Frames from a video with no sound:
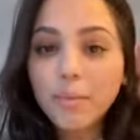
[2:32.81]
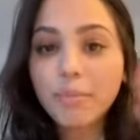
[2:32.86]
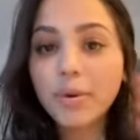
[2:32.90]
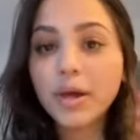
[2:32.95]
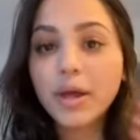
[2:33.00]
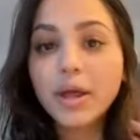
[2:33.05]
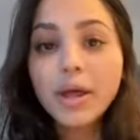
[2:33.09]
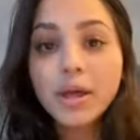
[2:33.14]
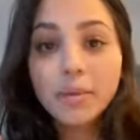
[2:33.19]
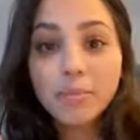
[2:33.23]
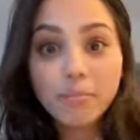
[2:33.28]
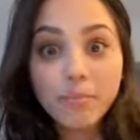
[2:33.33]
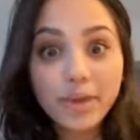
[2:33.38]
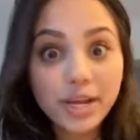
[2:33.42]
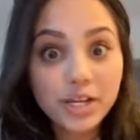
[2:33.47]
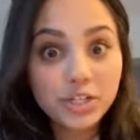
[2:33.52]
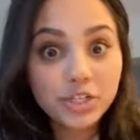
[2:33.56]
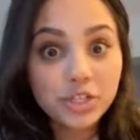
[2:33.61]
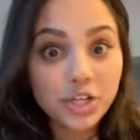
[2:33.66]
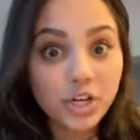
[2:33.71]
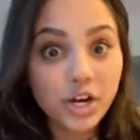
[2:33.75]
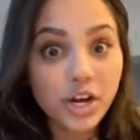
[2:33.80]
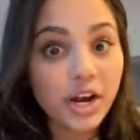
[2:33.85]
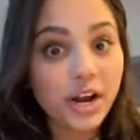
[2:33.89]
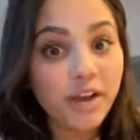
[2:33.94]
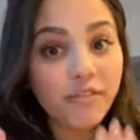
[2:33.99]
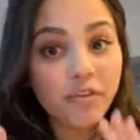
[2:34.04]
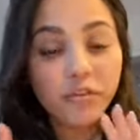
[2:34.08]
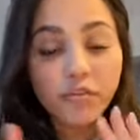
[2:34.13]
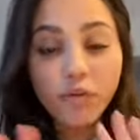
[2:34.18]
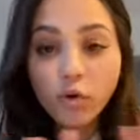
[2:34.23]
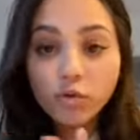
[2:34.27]
But make sure if
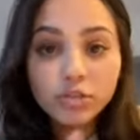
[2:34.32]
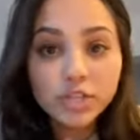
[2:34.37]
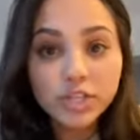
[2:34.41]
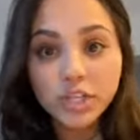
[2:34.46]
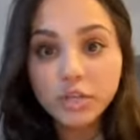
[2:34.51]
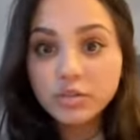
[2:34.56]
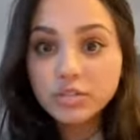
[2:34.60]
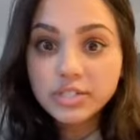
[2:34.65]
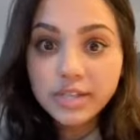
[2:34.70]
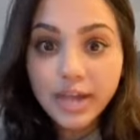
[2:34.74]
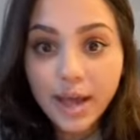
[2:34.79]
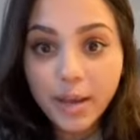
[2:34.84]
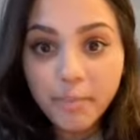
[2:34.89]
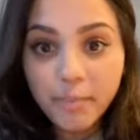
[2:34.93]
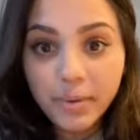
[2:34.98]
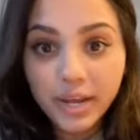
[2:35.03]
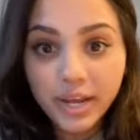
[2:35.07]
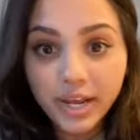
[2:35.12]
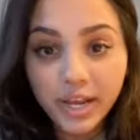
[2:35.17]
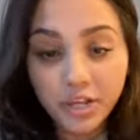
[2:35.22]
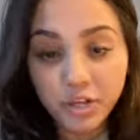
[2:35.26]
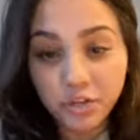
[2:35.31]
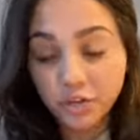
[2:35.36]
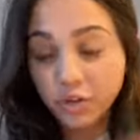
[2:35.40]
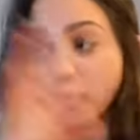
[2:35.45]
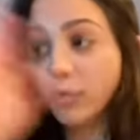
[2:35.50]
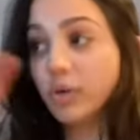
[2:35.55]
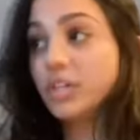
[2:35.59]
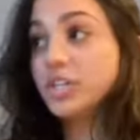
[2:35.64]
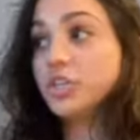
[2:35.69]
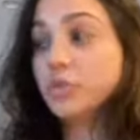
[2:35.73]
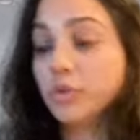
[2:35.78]
you've only used Epic and you're
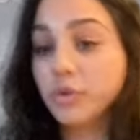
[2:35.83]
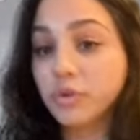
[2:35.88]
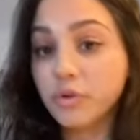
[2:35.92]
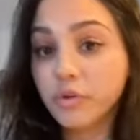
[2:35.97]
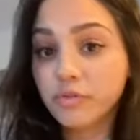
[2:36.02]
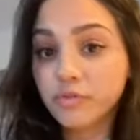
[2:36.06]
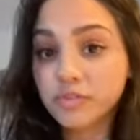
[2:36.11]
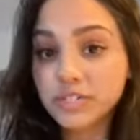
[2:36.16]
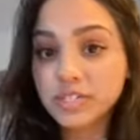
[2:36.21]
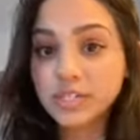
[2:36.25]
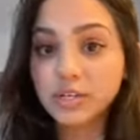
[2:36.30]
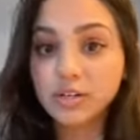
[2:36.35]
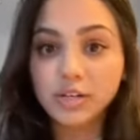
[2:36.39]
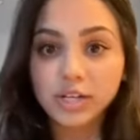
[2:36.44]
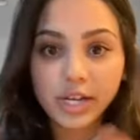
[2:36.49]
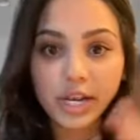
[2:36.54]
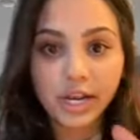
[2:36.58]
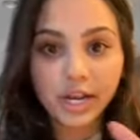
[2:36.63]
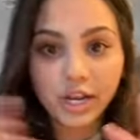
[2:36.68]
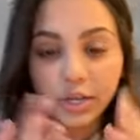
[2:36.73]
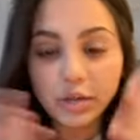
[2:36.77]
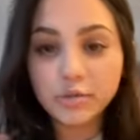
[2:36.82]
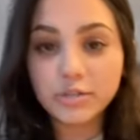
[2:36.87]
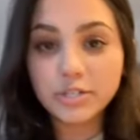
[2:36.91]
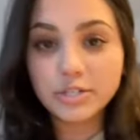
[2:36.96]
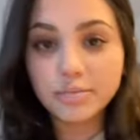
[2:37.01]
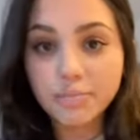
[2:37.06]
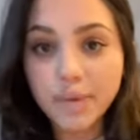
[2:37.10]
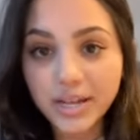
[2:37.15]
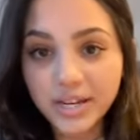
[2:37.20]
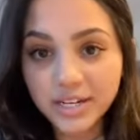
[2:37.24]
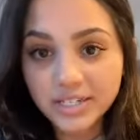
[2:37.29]
going to a new facility and it uses
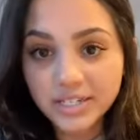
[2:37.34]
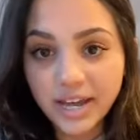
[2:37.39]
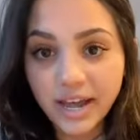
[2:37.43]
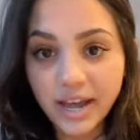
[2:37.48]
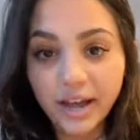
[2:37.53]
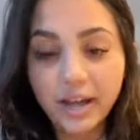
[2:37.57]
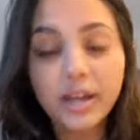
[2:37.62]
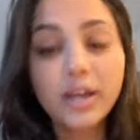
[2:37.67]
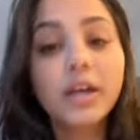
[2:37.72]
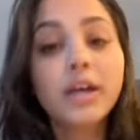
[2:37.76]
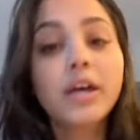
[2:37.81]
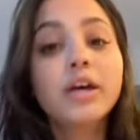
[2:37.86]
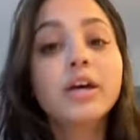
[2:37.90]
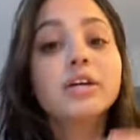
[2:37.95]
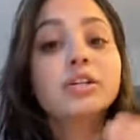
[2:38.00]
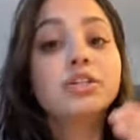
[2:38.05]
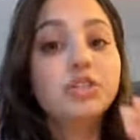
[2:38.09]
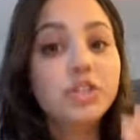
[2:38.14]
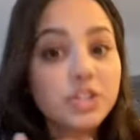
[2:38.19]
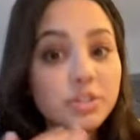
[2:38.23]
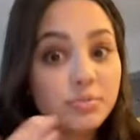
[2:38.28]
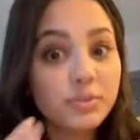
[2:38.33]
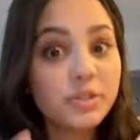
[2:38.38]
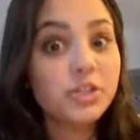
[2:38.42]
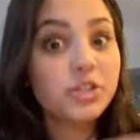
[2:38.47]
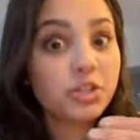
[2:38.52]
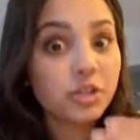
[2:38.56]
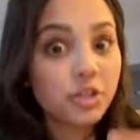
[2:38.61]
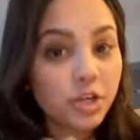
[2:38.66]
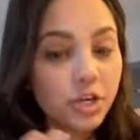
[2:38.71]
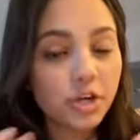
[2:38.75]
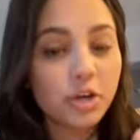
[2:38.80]
Meditech, just be
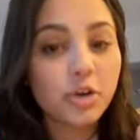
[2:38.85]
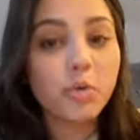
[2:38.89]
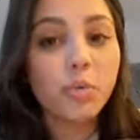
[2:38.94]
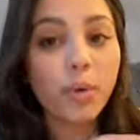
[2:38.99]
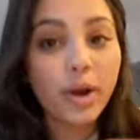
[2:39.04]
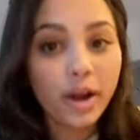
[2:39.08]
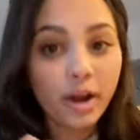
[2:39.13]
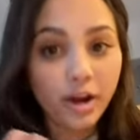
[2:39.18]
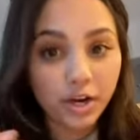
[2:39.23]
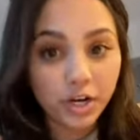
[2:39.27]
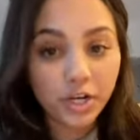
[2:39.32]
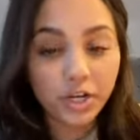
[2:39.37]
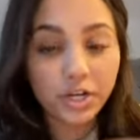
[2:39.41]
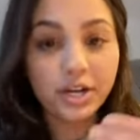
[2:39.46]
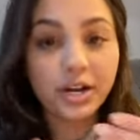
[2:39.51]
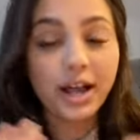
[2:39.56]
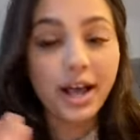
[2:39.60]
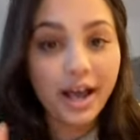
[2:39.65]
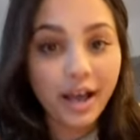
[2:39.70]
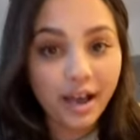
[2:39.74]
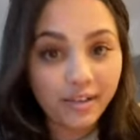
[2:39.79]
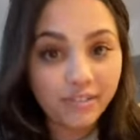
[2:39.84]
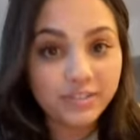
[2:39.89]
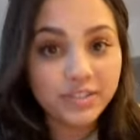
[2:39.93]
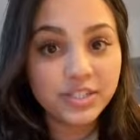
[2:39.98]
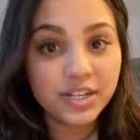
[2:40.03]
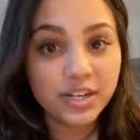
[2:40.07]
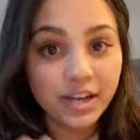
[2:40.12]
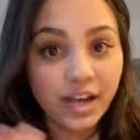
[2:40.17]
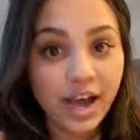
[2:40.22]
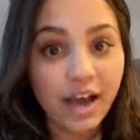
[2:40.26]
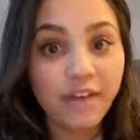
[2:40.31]
sure you're aware you're going to have to
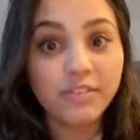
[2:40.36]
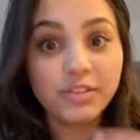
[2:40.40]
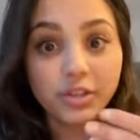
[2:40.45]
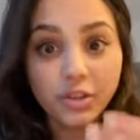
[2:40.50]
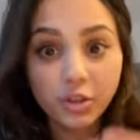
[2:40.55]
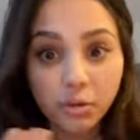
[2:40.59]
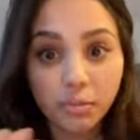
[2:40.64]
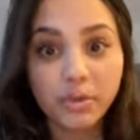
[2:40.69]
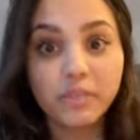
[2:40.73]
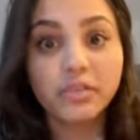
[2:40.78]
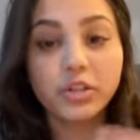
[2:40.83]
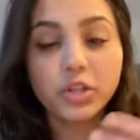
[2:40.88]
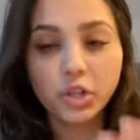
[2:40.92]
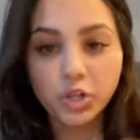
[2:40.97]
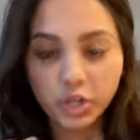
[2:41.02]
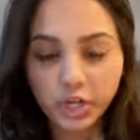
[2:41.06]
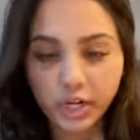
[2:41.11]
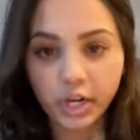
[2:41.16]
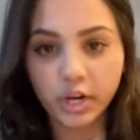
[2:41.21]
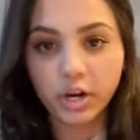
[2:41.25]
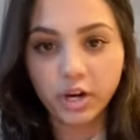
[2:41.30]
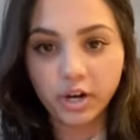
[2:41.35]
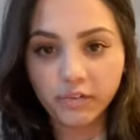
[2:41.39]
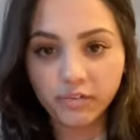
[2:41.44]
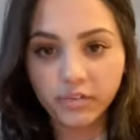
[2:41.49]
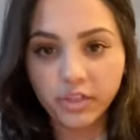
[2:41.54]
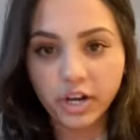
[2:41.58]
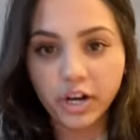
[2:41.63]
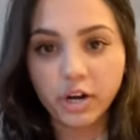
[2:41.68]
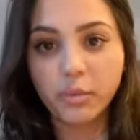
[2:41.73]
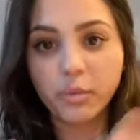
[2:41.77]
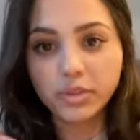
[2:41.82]
have a little bit of a learning curve
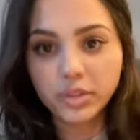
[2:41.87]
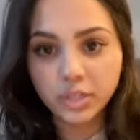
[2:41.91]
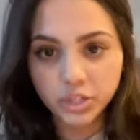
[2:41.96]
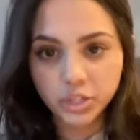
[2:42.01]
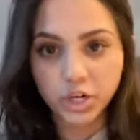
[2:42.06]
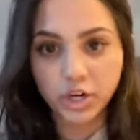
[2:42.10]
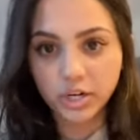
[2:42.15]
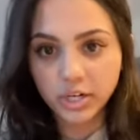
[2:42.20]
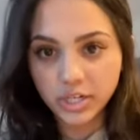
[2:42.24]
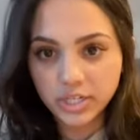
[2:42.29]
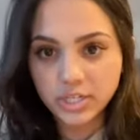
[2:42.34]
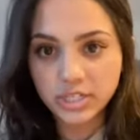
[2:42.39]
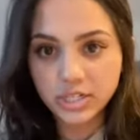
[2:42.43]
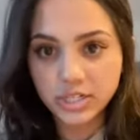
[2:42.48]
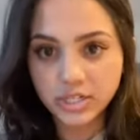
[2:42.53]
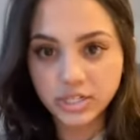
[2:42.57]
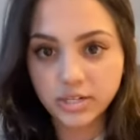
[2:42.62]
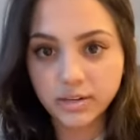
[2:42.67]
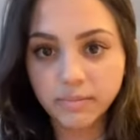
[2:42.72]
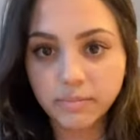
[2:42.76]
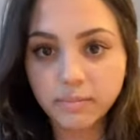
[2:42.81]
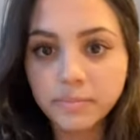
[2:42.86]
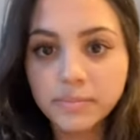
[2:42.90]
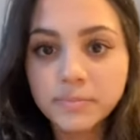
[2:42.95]
there with the charting system.